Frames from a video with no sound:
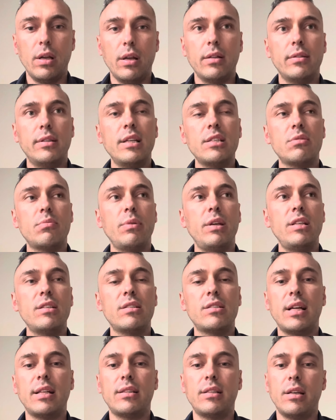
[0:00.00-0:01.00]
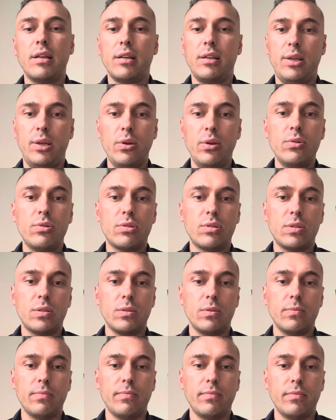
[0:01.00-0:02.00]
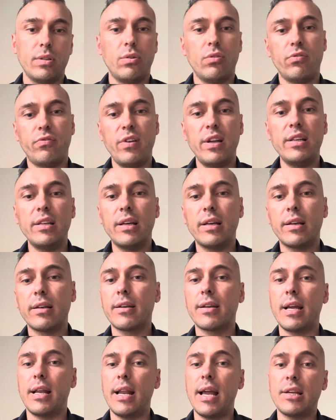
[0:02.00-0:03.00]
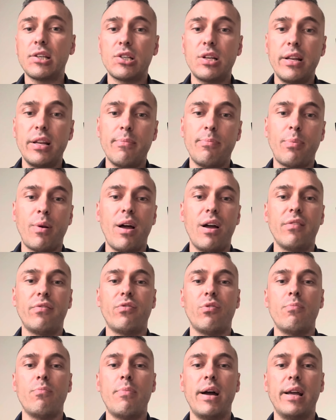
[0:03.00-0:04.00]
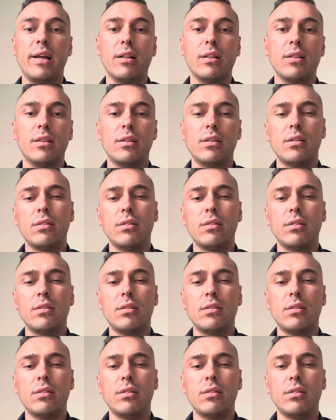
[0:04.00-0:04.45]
This means that the accused offender can actually apply for bail